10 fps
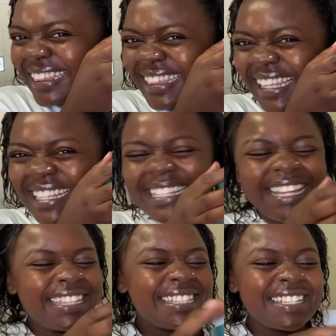these.
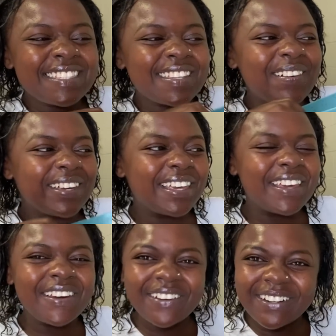Like, this is so
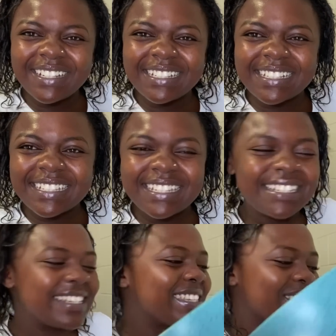cute.
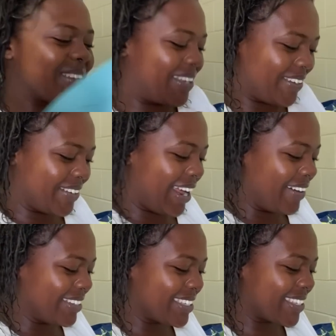This is so cute. I
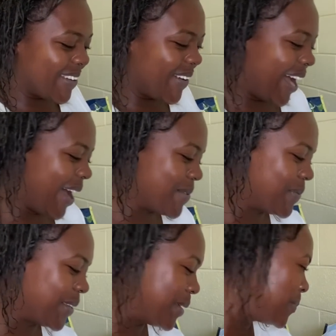was so
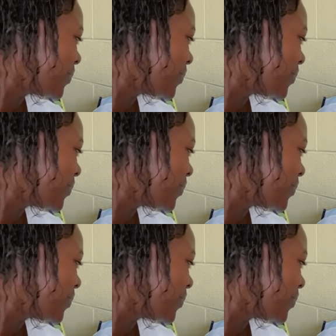happy